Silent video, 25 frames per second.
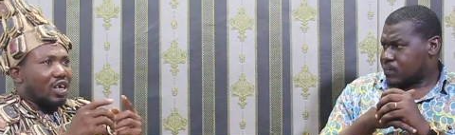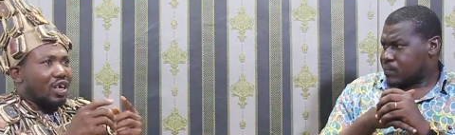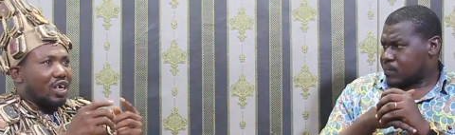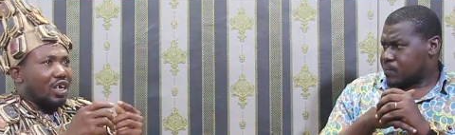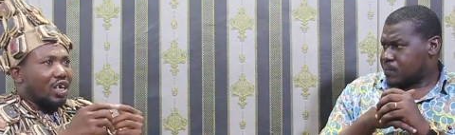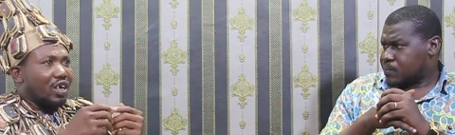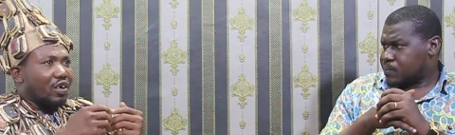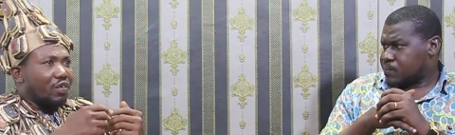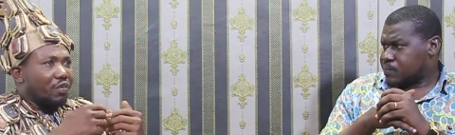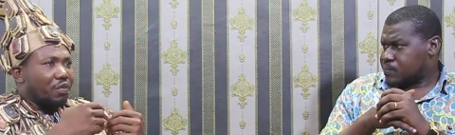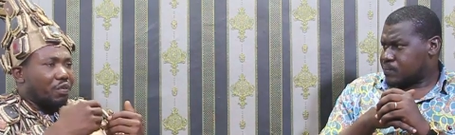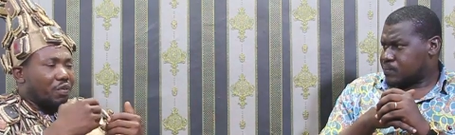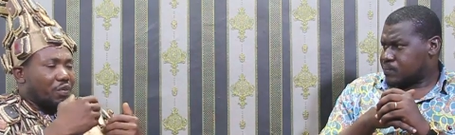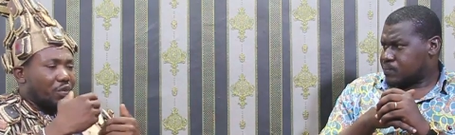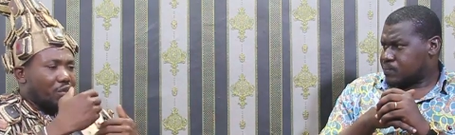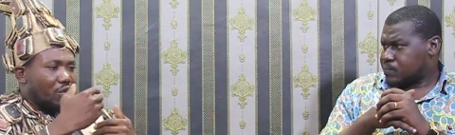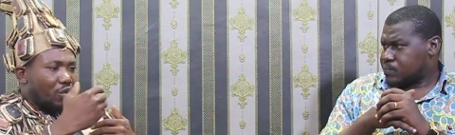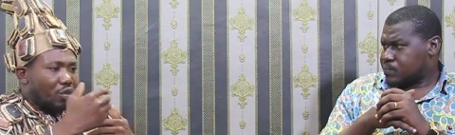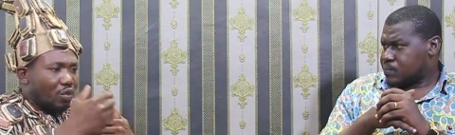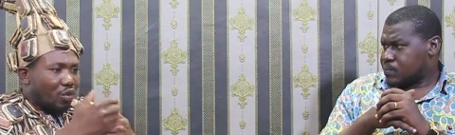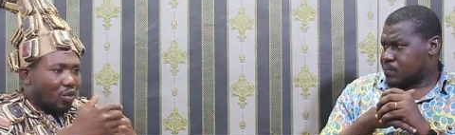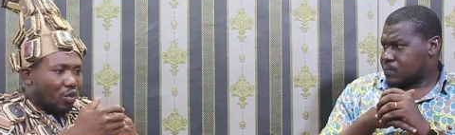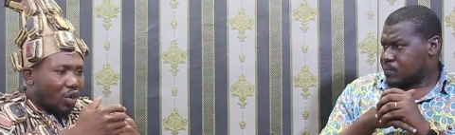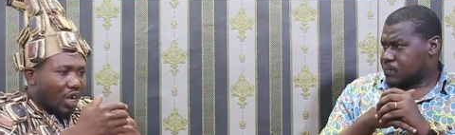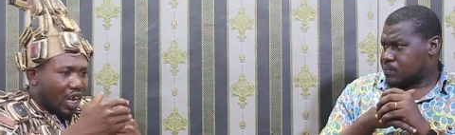Speaker 1: if
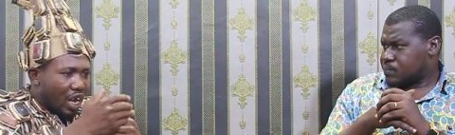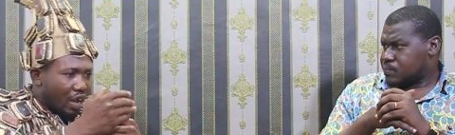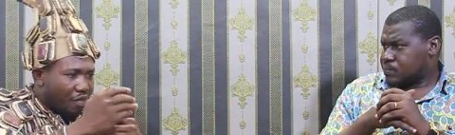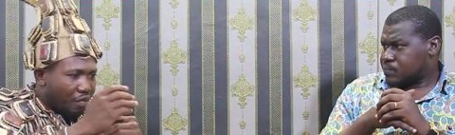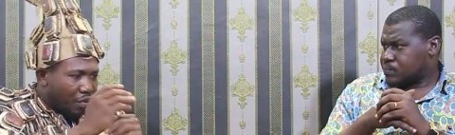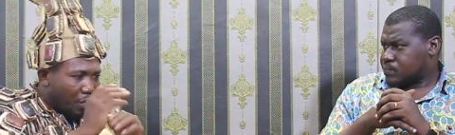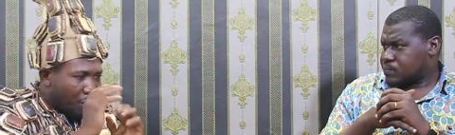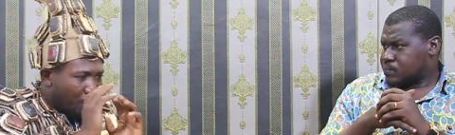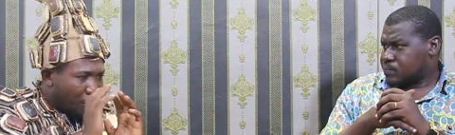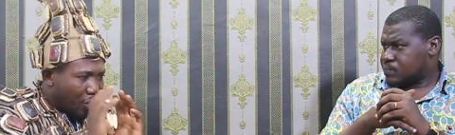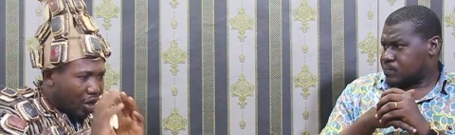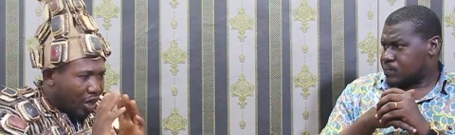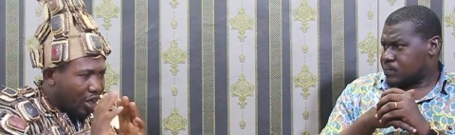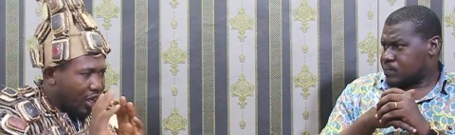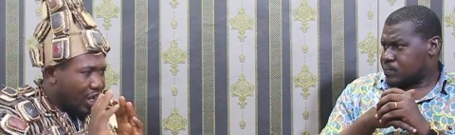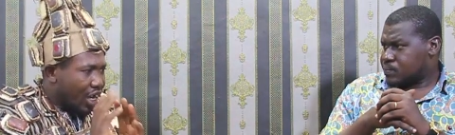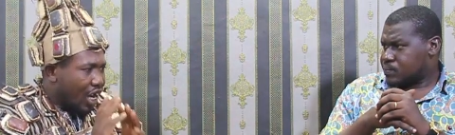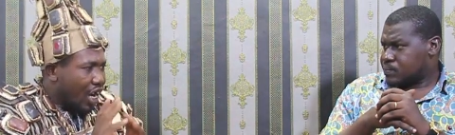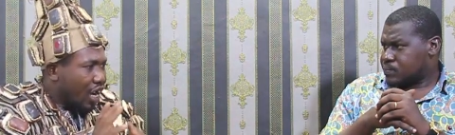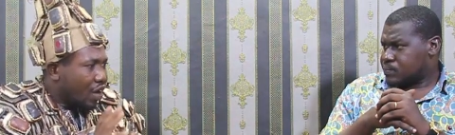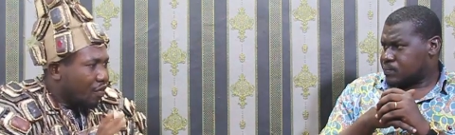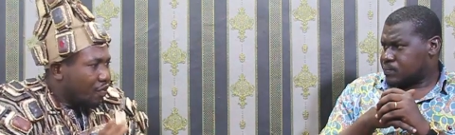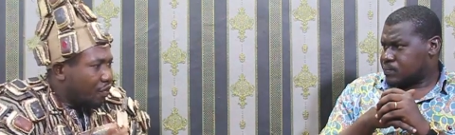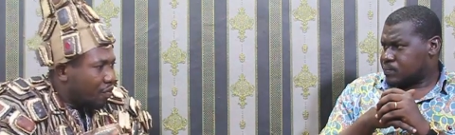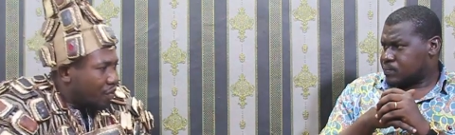everybody
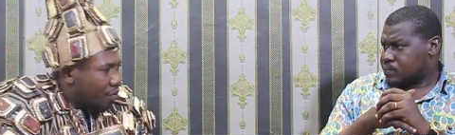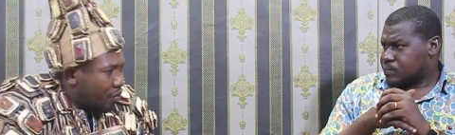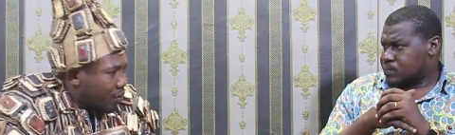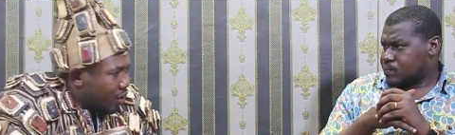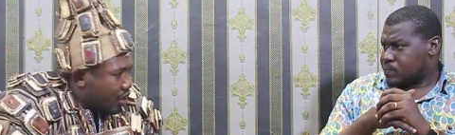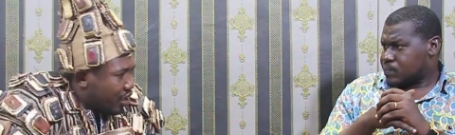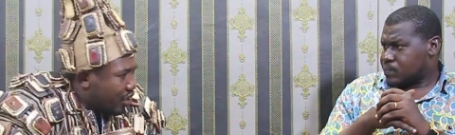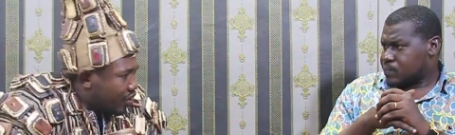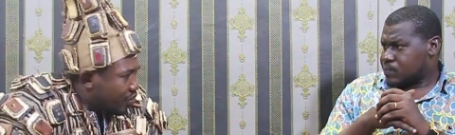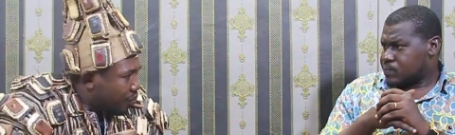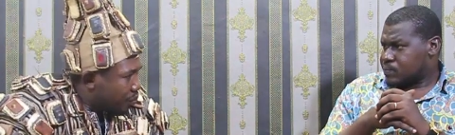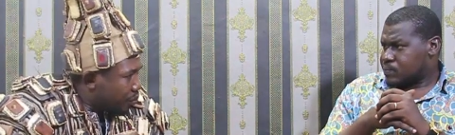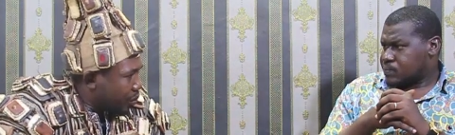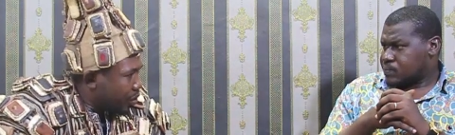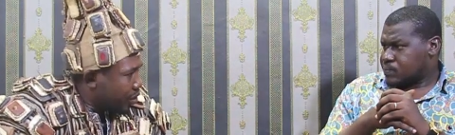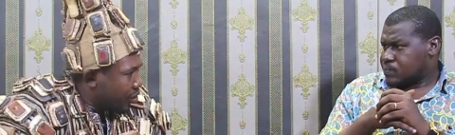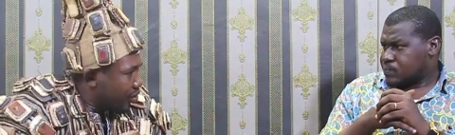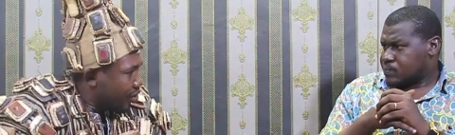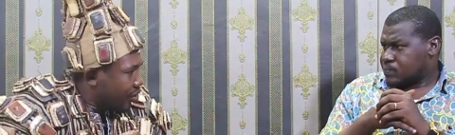have a spirit,